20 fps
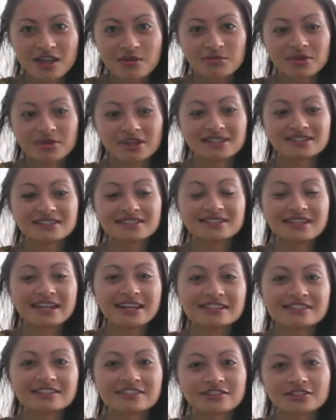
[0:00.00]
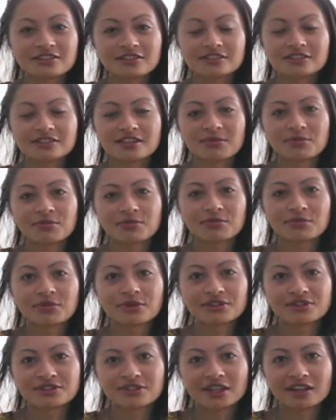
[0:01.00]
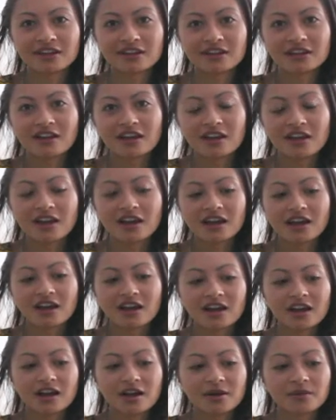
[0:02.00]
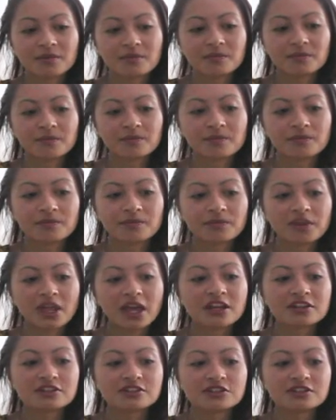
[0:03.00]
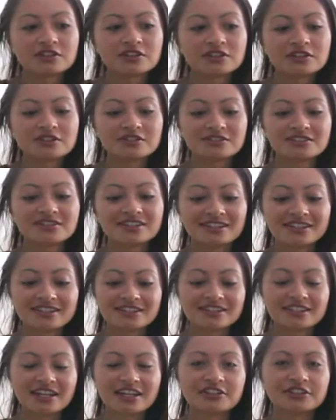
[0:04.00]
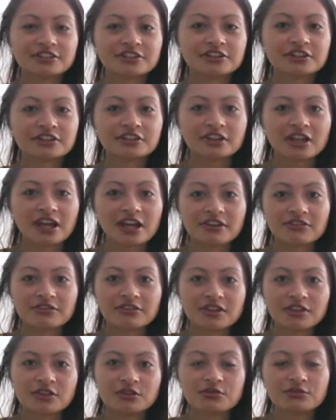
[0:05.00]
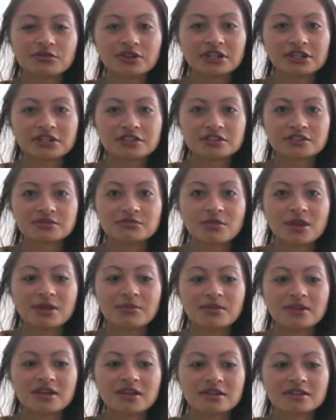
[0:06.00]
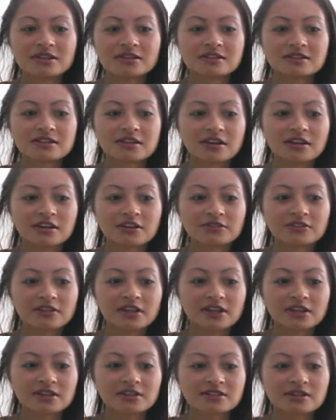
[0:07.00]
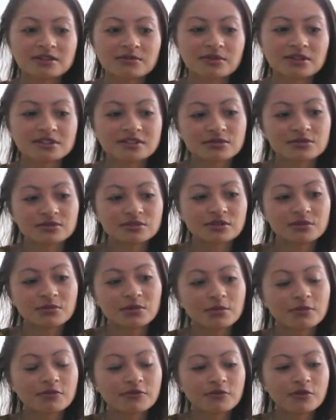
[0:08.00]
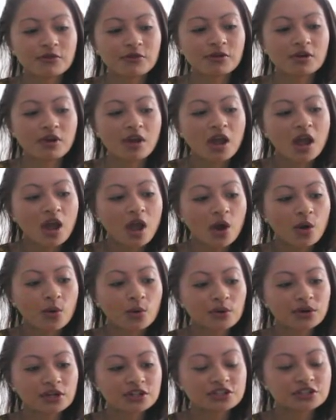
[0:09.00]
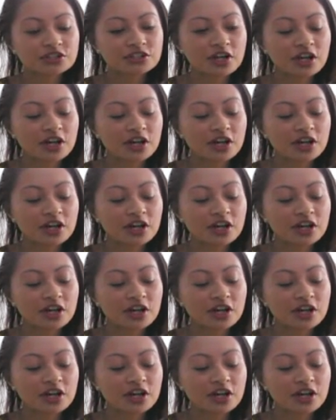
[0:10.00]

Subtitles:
because it takes a certain type of person and a certain stage in your life that you reach. Maybe it's kind of like something someone told me before, when does